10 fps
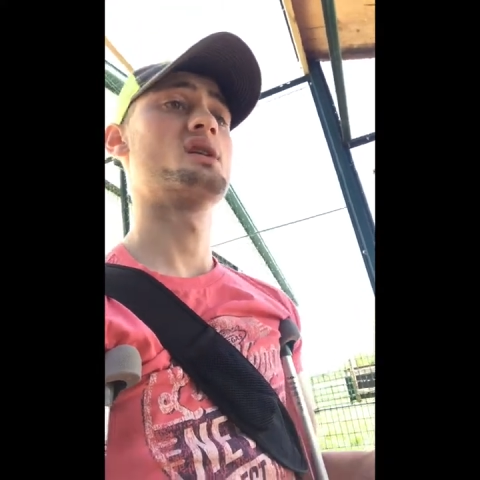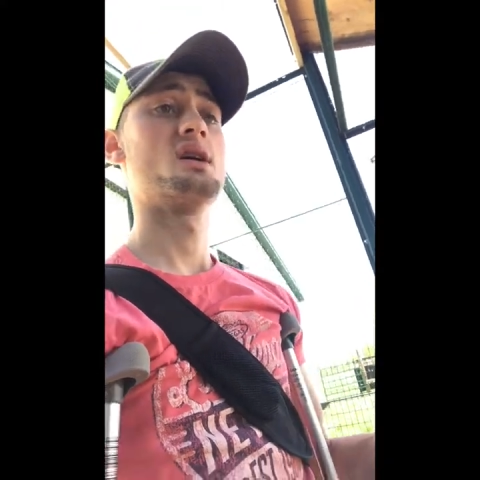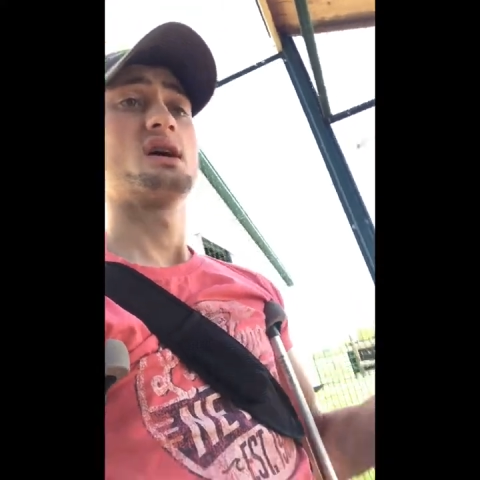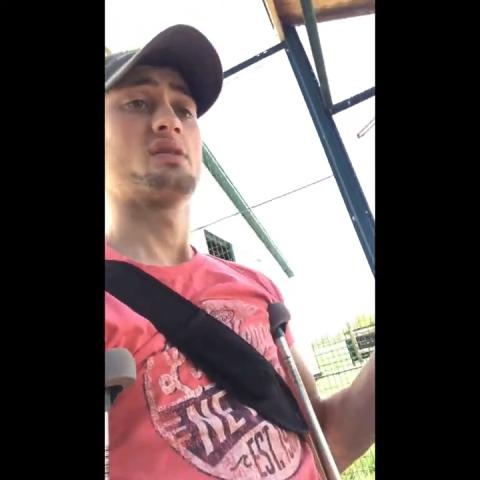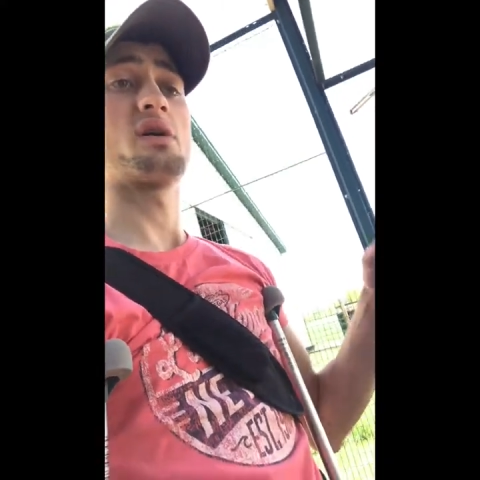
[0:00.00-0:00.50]

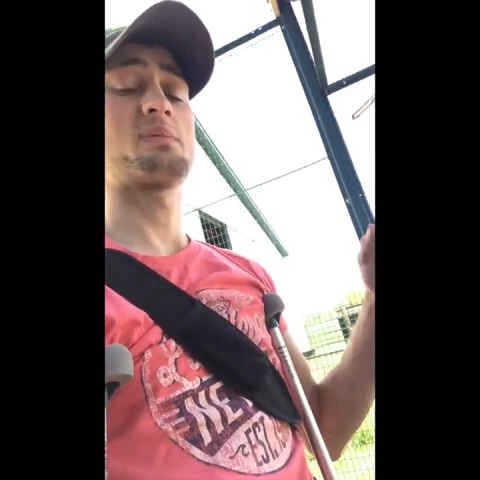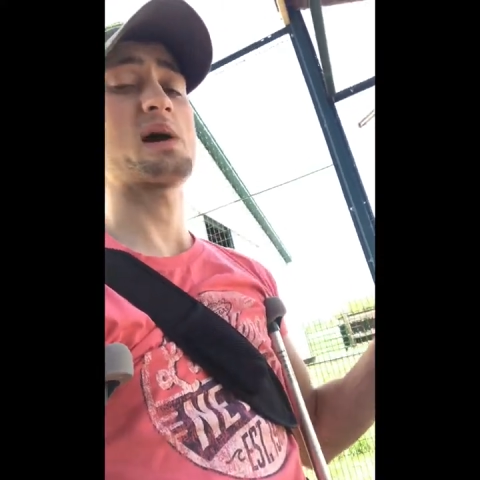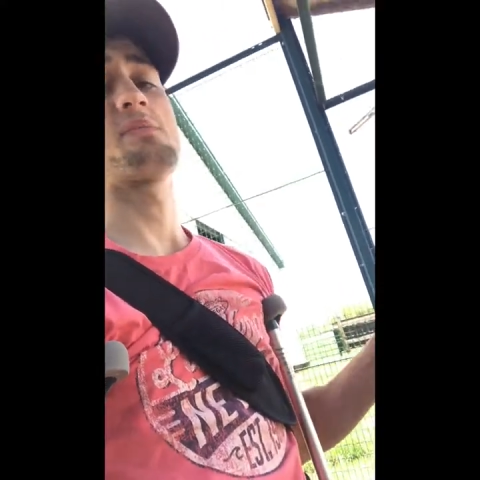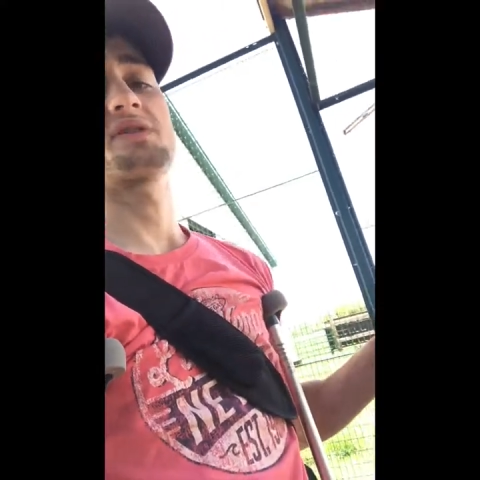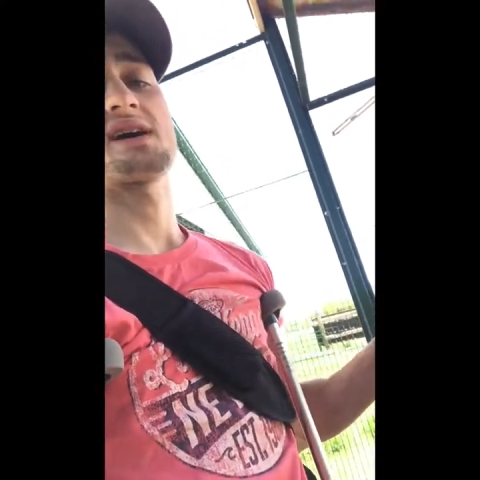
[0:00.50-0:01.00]
The only
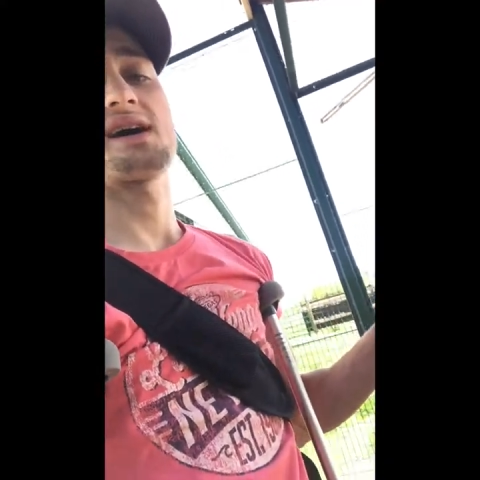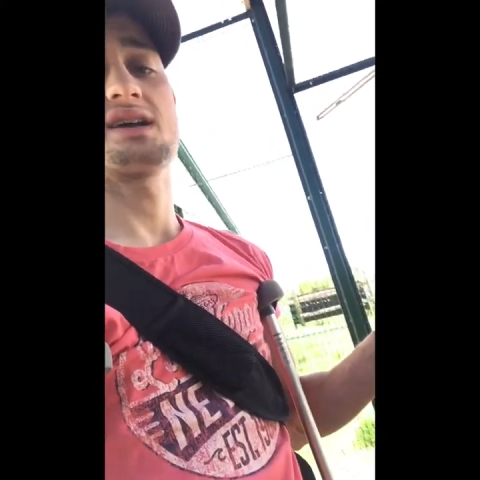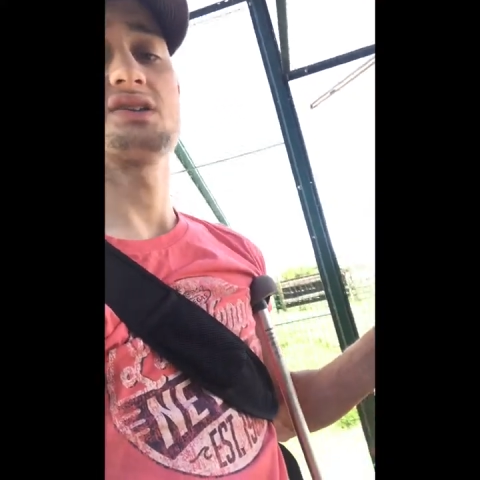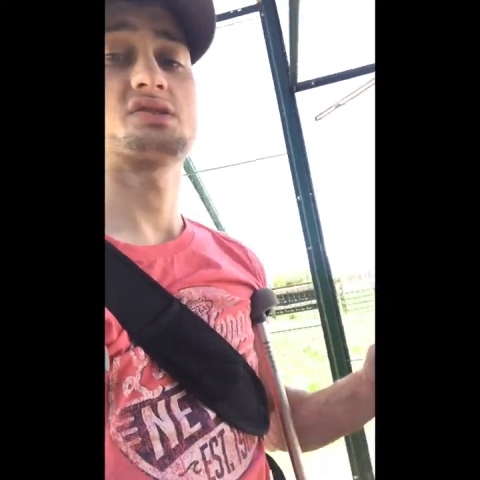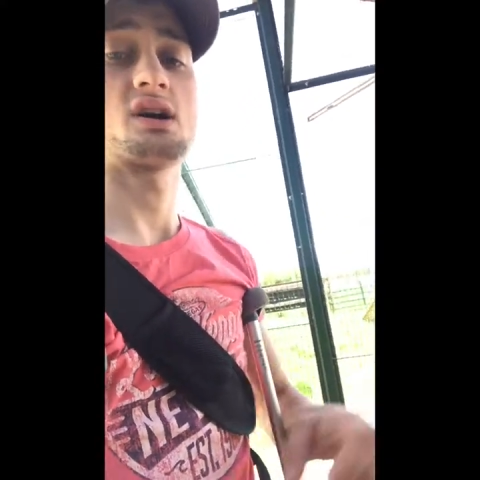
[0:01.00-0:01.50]
problem with that
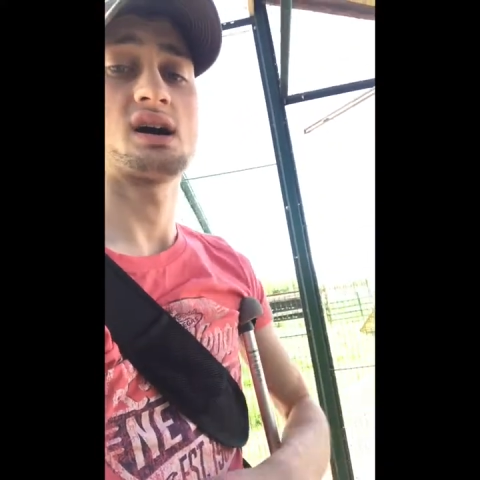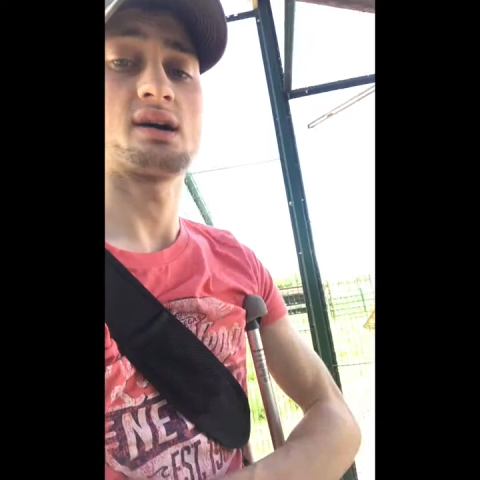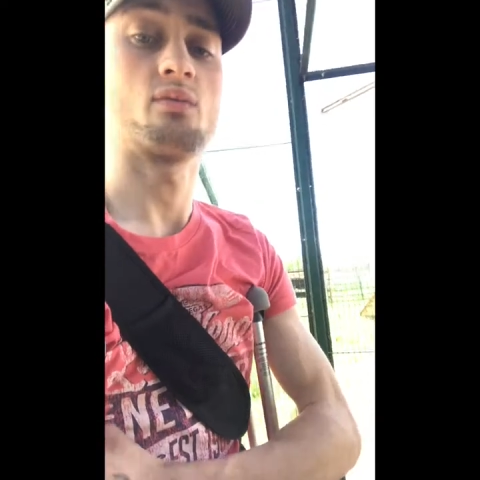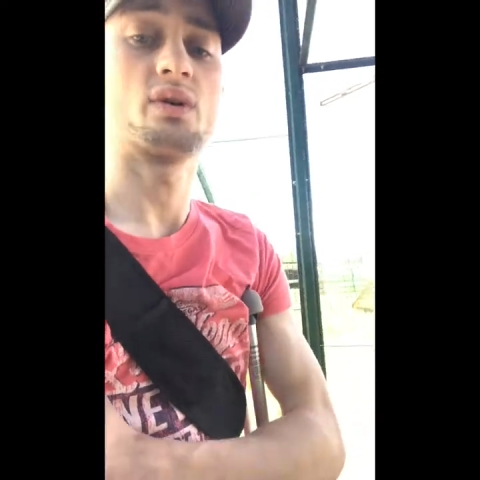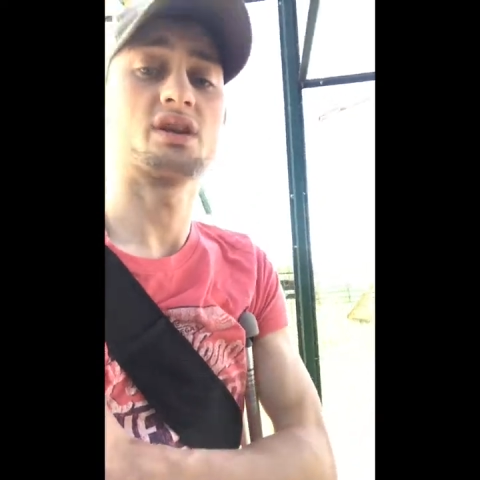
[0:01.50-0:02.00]
is
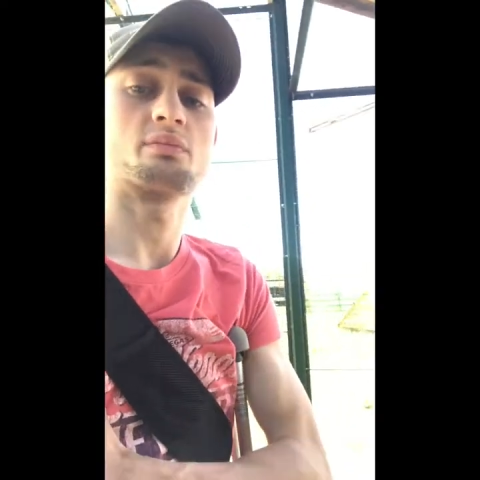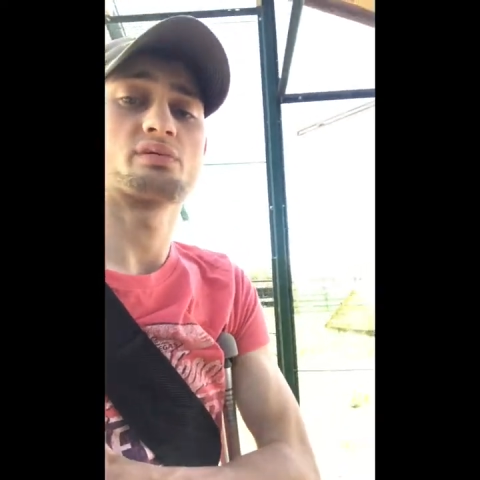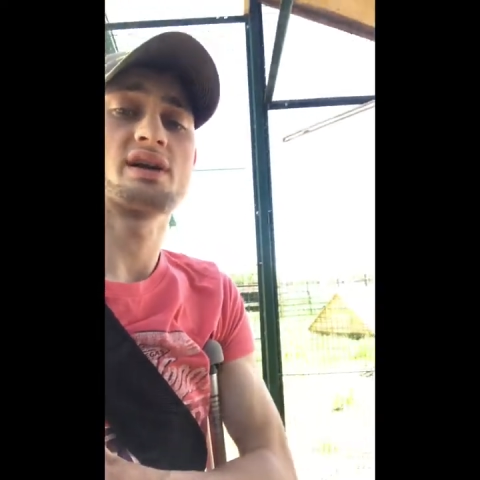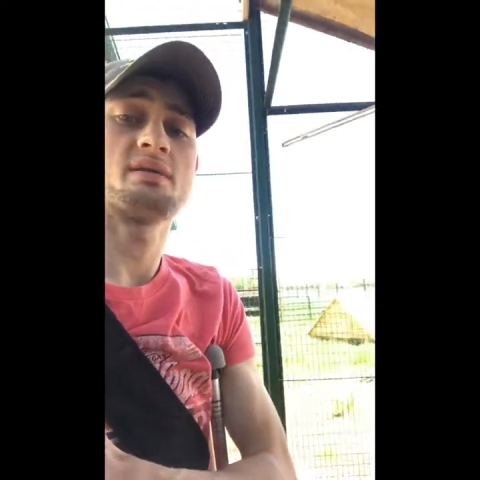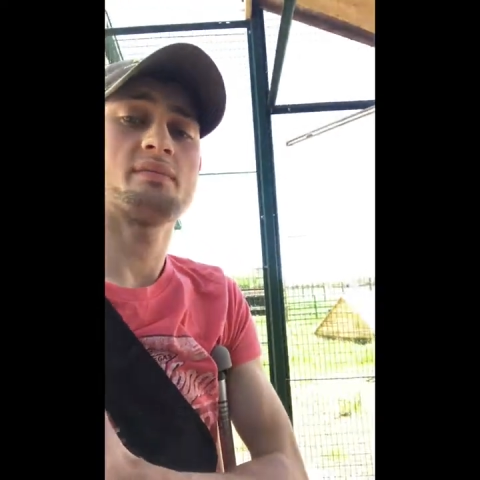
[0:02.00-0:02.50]
uh, when you
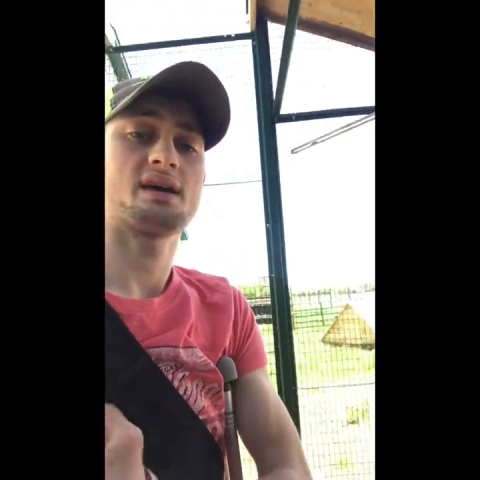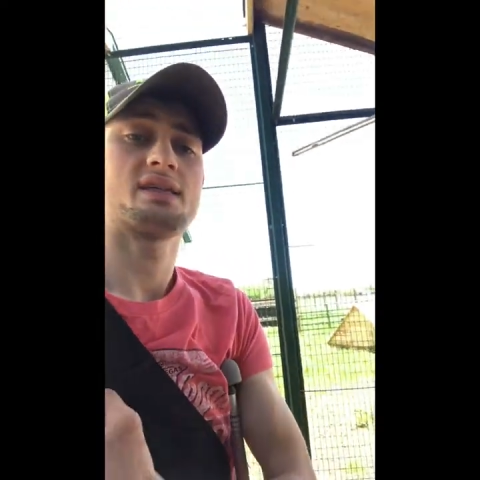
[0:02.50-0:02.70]
breed them,